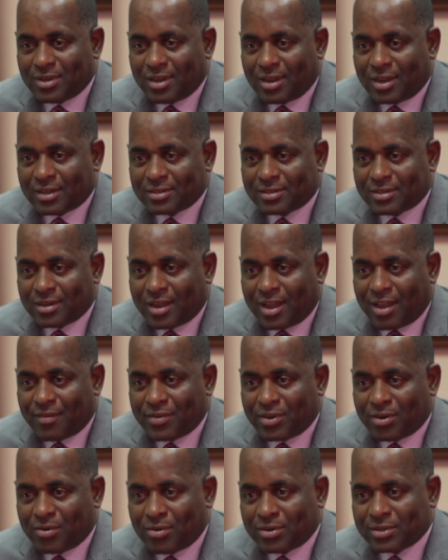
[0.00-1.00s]
at
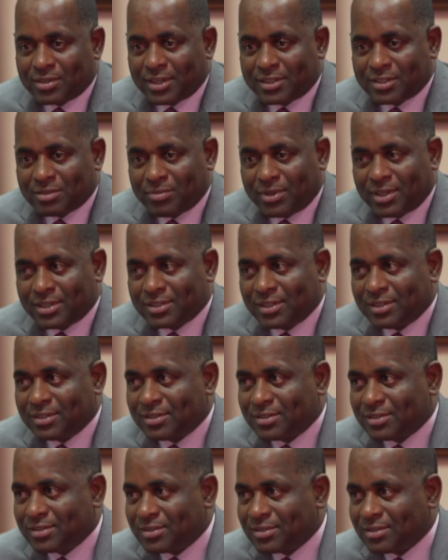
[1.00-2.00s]
having our
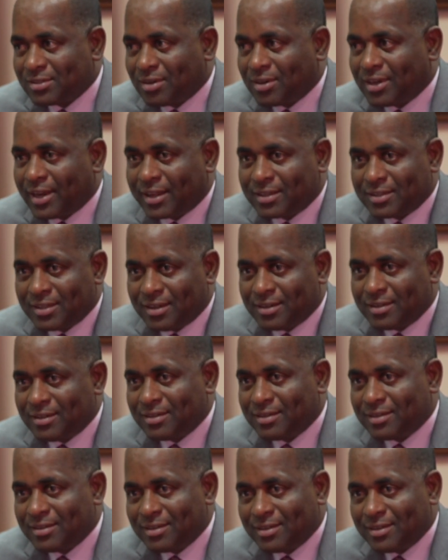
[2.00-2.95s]
databases connected,